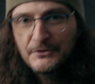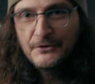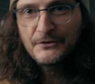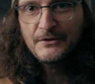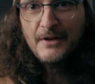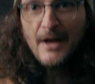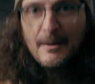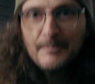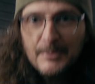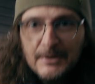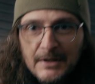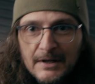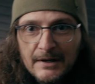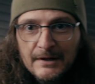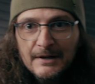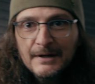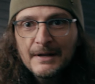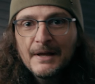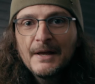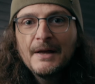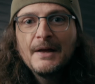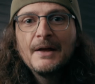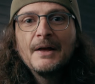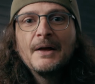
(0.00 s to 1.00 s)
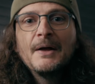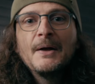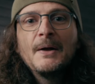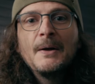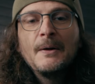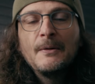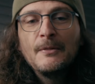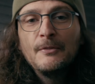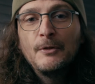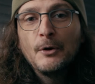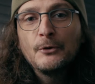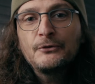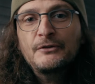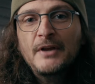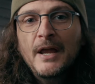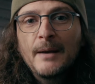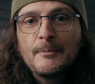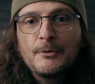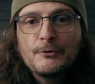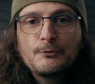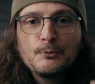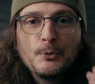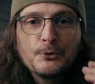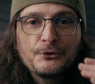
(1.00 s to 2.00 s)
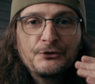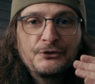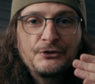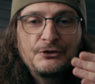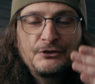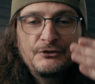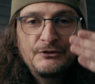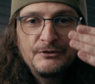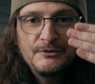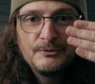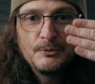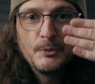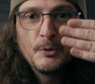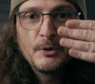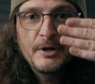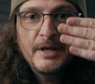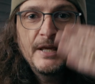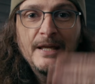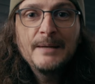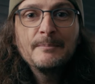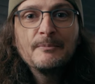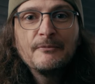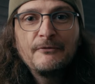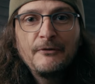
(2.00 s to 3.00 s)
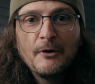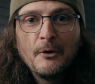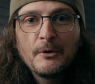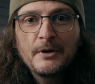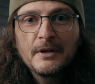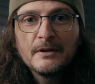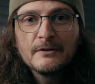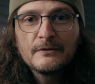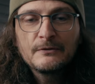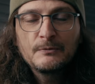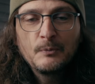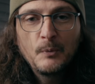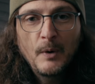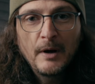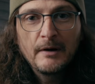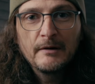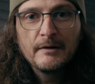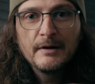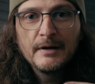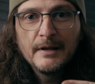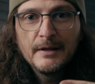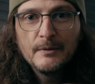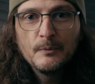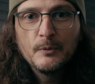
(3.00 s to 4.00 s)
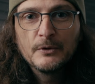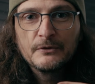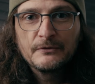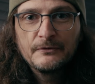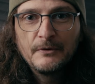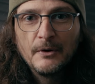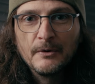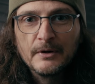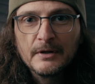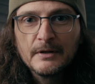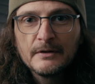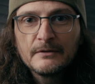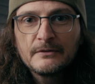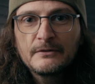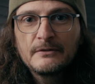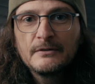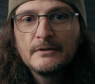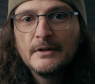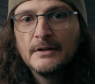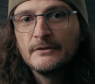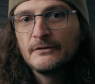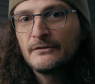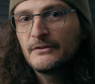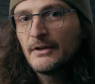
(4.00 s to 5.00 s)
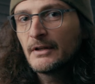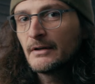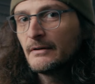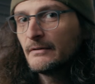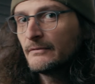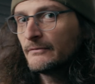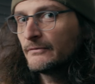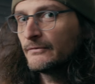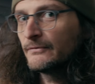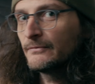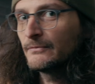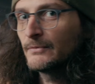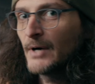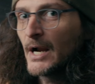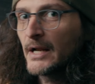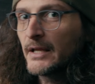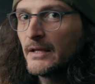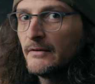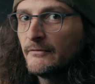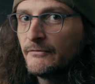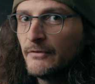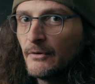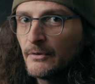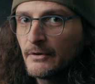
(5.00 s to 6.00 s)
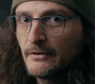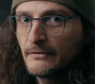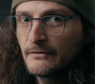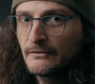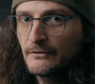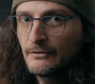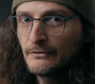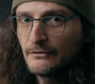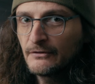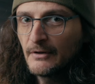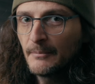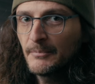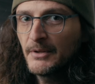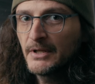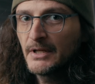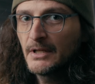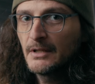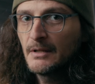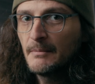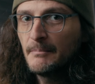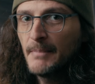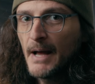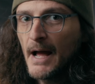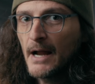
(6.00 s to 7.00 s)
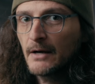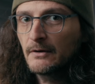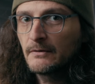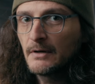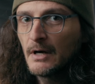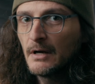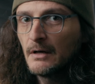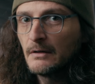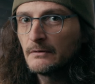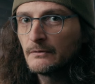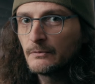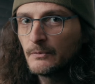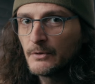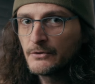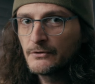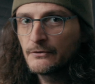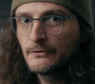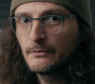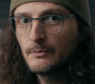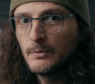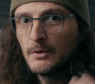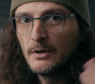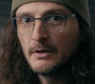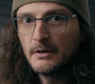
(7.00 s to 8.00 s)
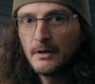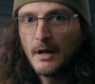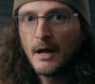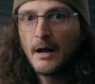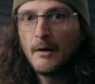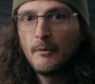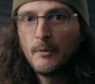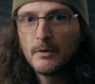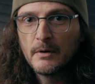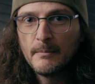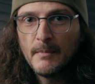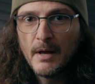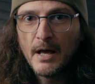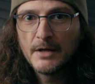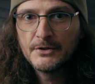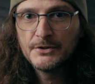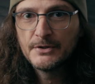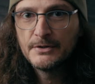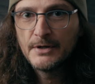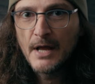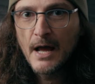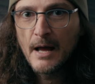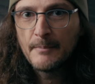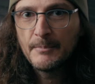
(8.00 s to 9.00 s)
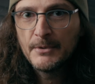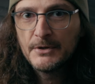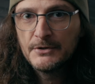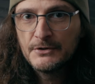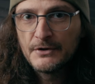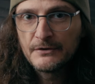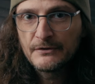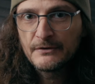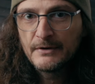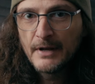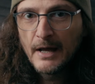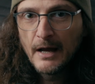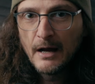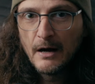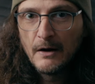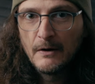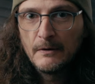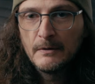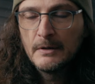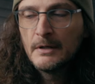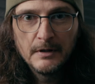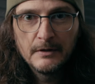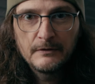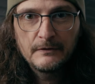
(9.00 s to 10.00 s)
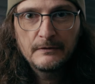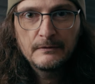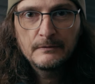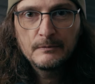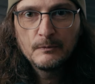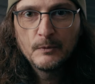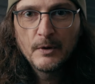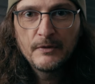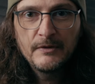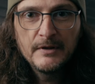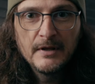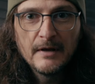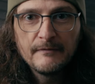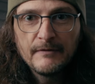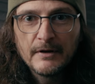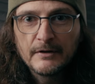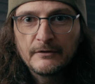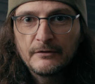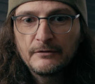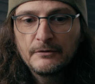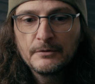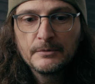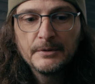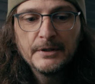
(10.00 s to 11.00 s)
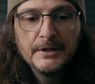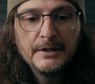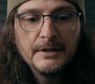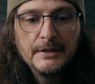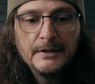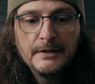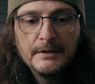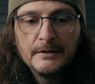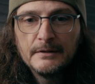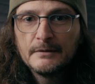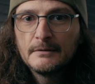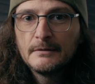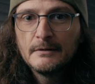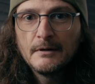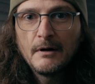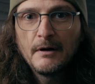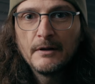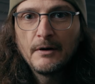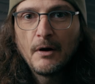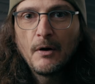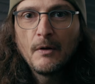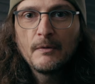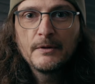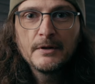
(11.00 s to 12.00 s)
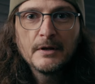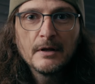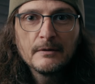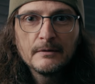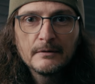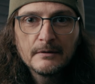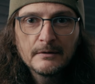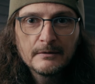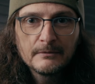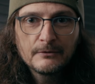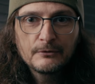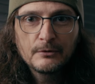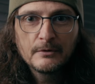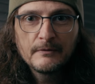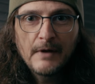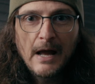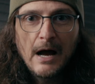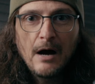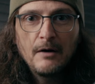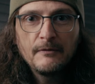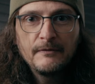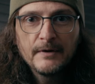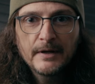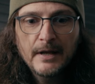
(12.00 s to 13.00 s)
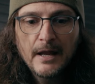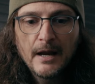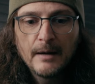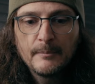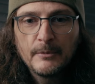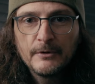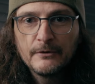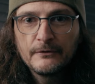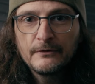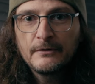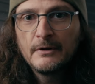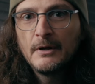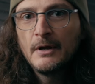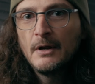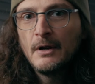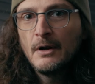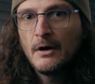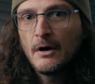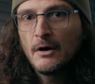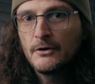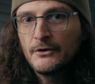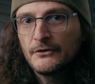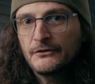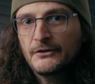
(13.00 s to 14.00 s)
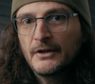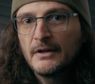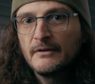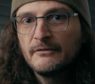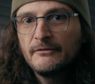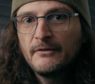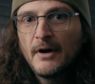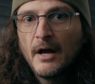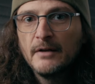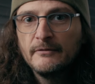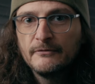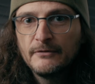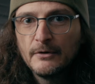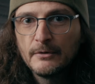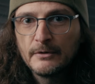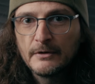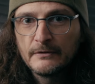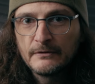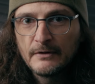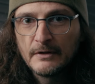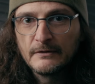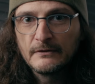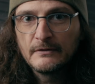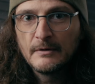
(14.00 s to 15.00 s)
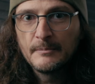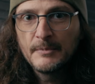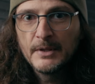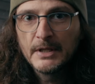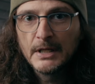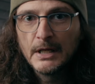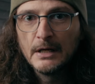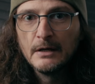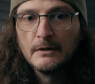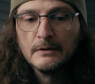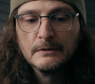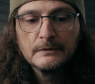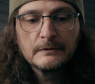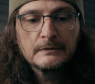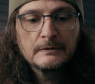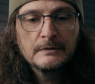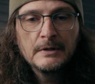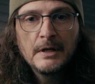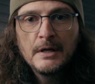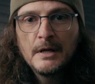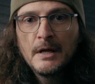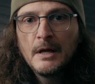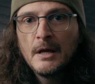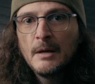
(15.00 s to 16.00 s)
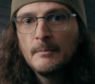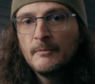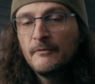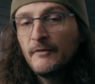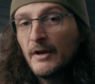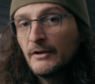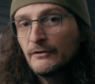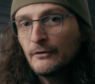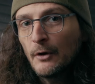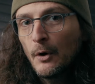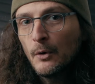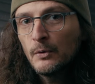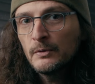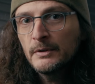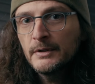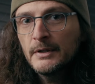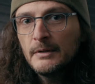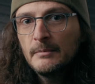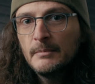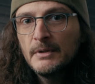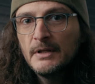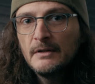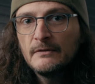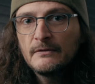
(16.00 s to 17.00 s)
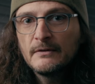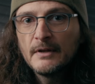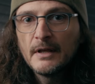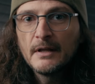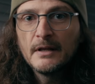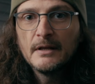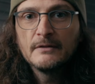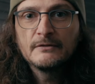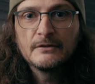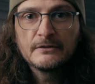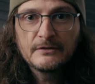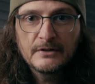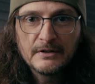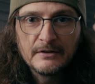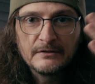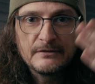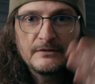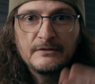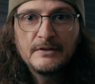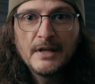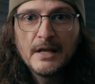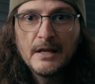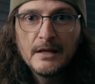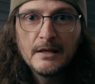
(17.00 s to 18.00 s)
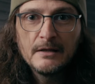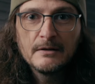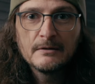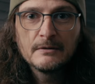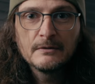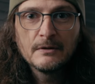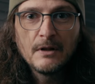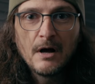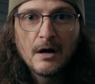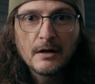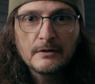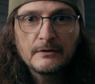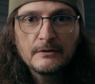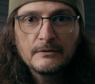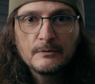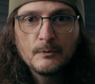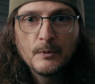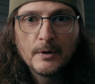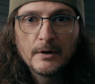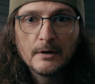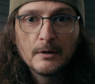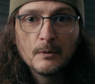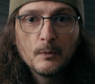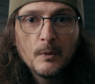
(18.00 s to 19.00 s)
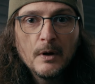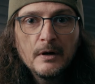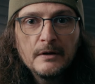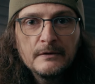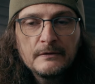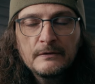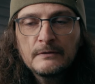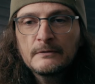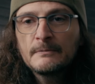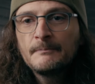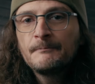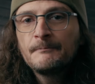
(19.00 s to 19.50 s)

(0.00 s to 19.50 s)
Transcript: just happened there. Those cameras will keep focus where it was focused instead of racking focus to something in the background, which is what I would imagine happened just now. It's with the FX3 and all the other sort of alpha cameras are just going to find focus on something else. Face only means that it's just going to stay locked where it was.